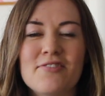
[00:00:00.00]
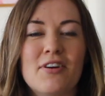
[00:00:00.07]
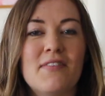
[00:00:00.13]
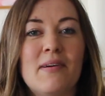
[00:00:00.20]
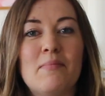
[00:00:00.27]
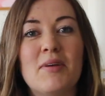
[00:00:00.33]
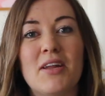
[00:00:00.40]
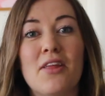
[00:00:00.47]
or if
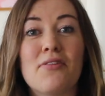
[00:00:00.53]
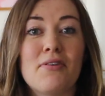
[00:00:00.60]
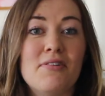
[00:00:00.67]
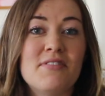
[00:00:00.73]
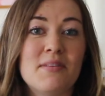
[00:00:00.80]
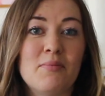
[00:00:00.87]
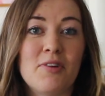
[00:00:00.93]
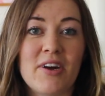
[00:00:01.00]
I'm going to throw
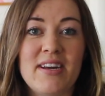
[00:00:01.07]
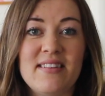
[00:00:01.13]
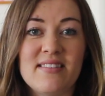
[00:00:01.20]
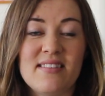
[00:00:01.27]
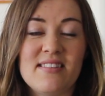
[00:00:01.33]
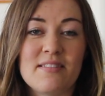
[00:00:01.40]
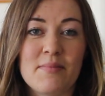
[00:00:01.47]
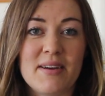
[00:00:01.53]
some grains
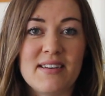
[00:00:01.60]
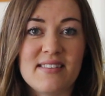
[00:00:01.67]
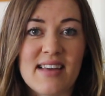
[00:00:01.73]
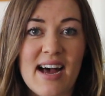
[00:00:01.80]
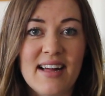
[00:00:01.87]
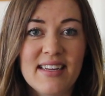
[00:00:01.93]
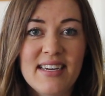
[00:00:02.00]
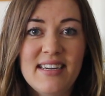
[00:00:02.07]
into my
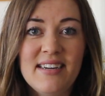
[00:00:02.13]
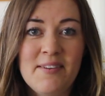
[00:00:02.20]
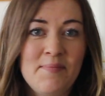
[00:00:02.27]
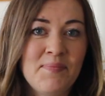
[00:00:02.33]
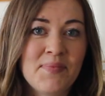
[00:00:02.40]
salad.